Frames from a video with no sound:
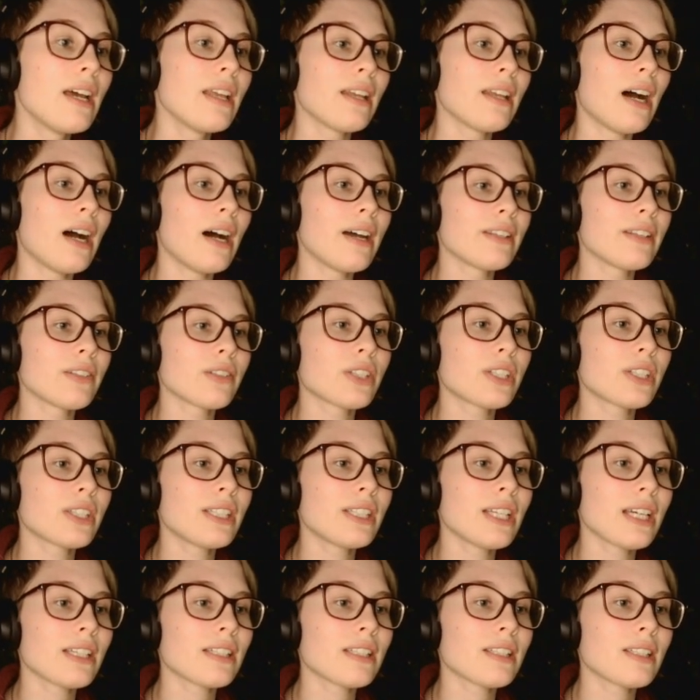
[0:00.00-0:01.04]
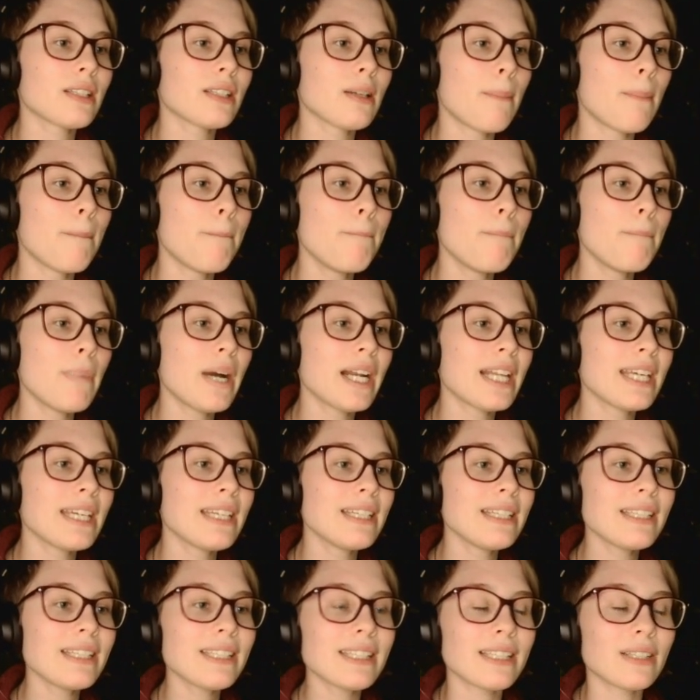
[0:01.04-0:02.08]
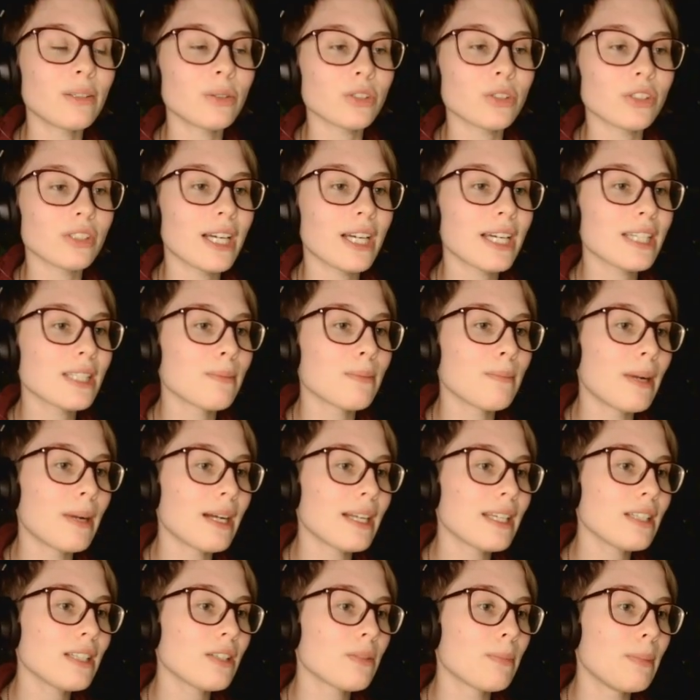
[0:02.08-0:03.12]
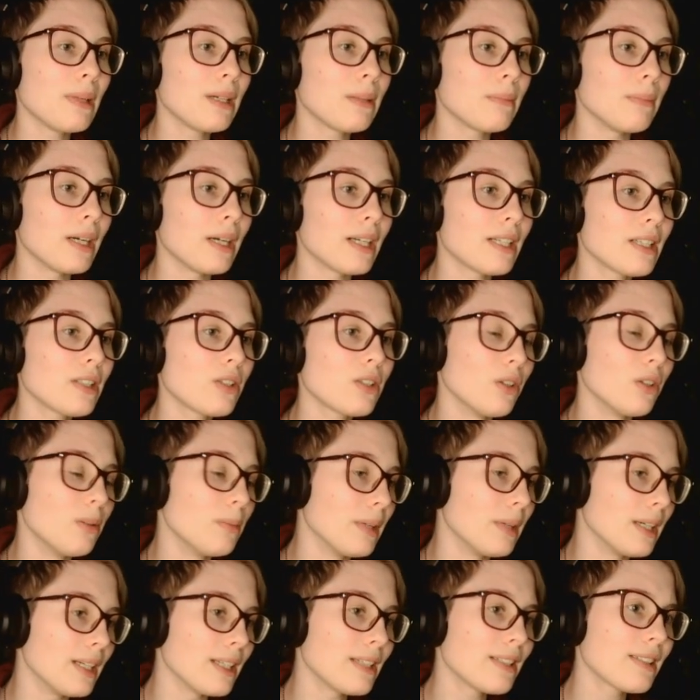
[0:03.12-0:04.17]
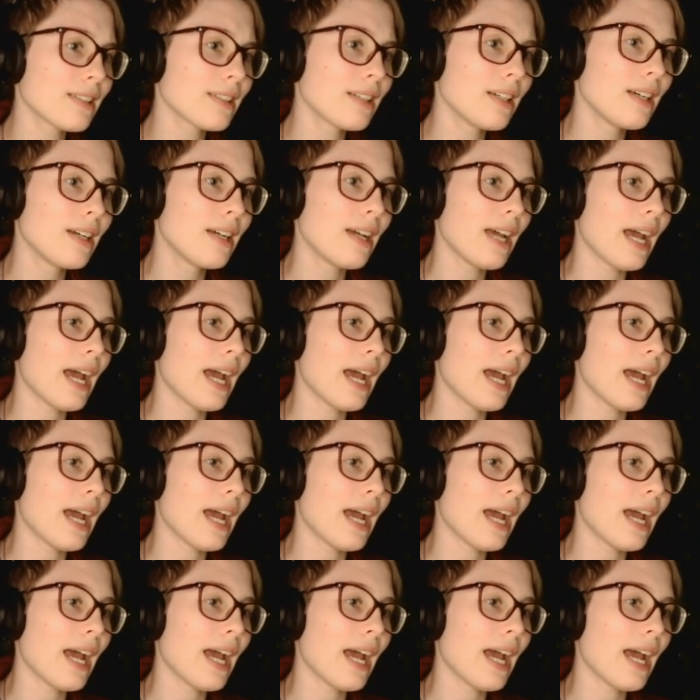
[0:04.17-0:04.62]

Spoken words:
There's 6 monies, and those are nice monies, big monies, good monies.